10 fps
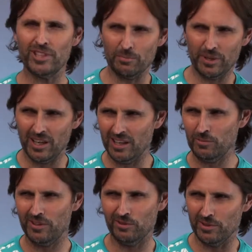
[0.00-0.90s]
jump ahead
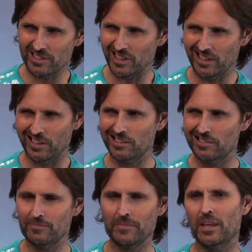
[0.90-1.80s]
with your intellect.
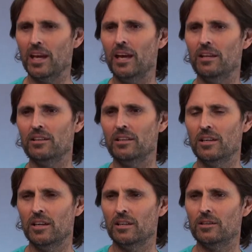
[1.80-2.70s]
And
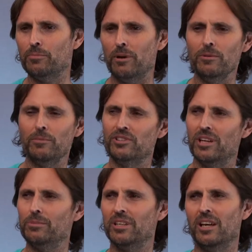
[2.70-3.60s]
the problem with
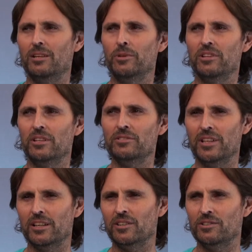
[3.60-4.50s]
jumping ahead with the
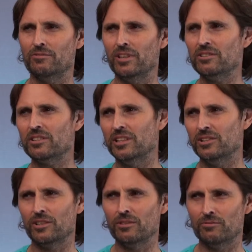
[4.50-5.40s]
intellect is eventually
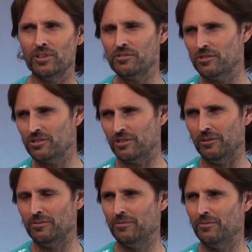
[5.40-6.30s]
you convince
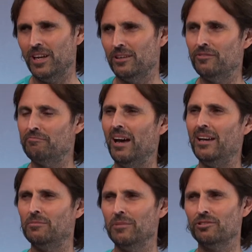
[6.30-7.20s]
yourself that you've
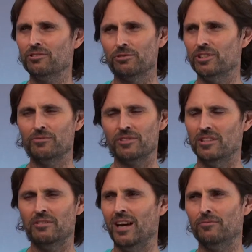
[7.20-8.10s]
made emotional shifts that
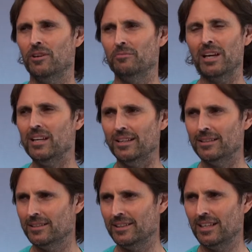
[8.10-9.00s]
you have not made.
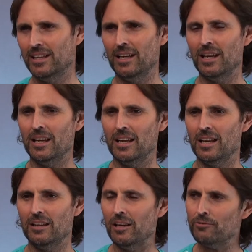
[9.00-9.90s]
Yeah.
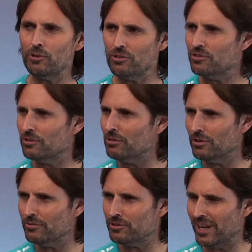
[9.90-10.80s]
Now, of course, your law
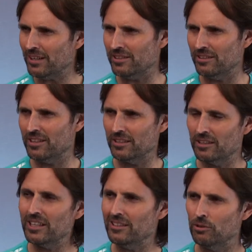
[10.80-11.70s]
of attraction, the,
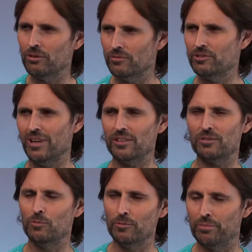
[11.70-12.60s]
the law of
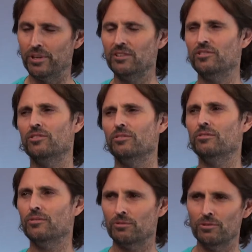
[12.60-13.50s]
attraction will bring to
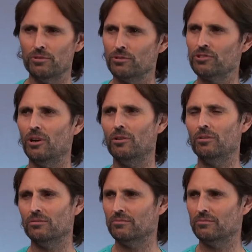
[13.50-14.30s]
you through your soul